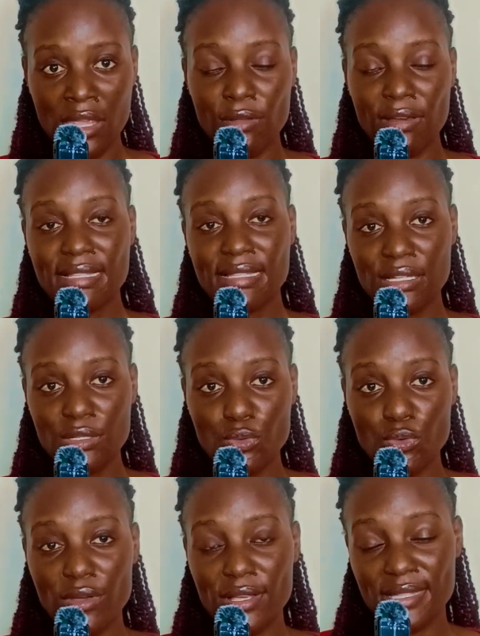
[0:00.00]
You listen
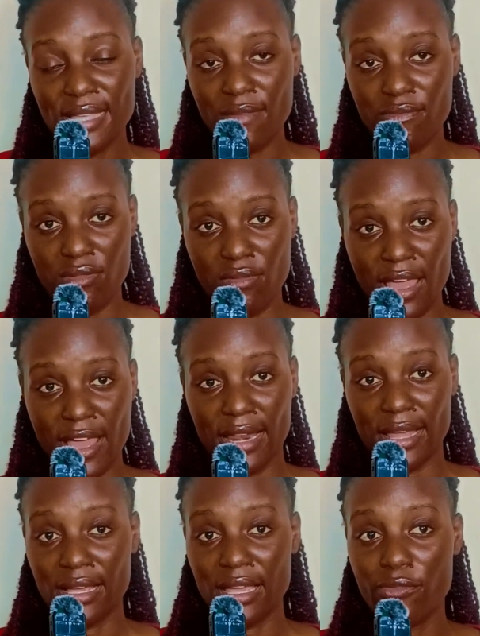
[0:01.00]
to noise everywhere.
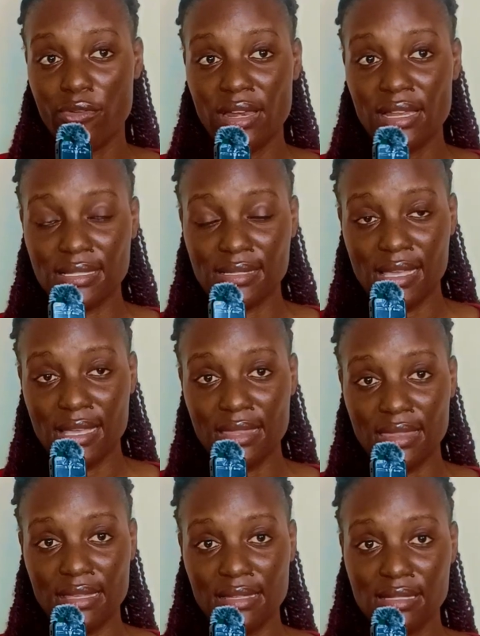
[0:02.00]
Like everyone is
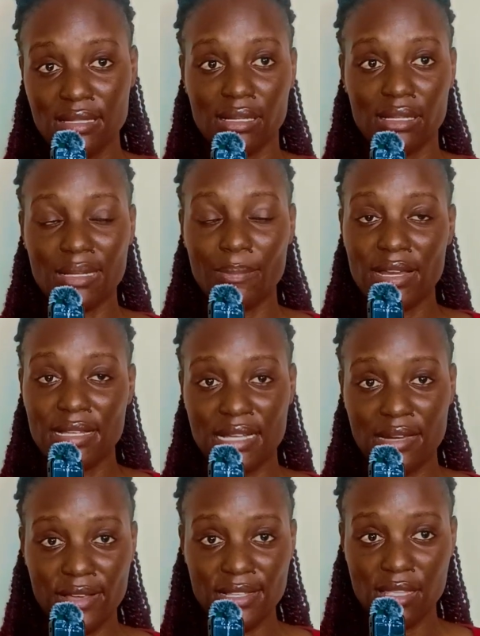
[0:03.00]
saying this, someone is
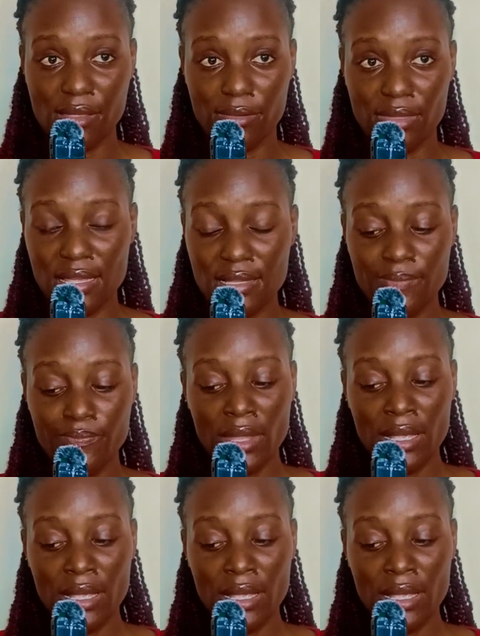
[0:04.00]
advising you this,